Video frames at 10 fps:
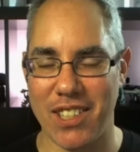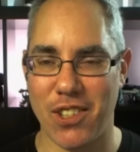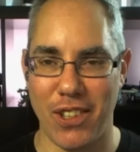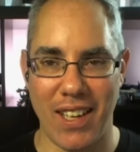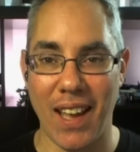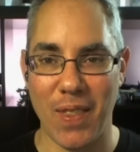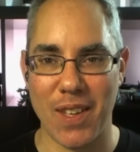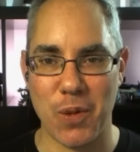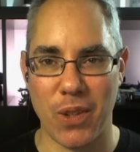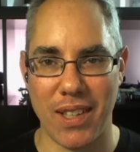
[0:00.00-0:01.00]
right. just couldn't get
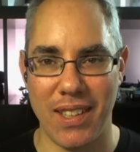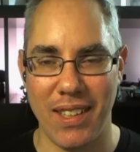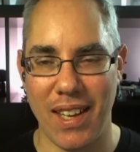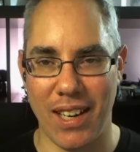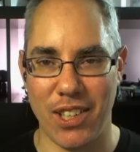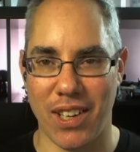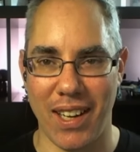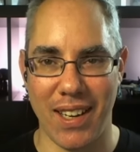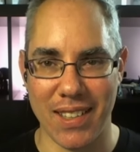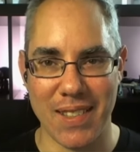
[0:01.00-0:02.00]
this one. Yeah, right. And I
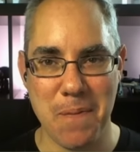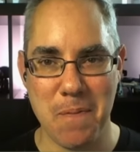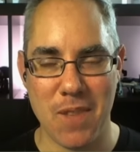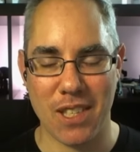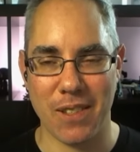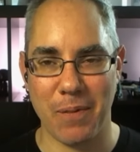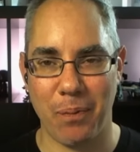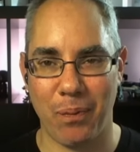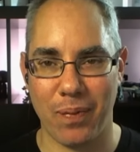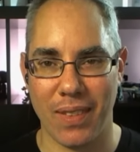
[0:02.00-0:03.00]
tried yeah. it. Must have been a very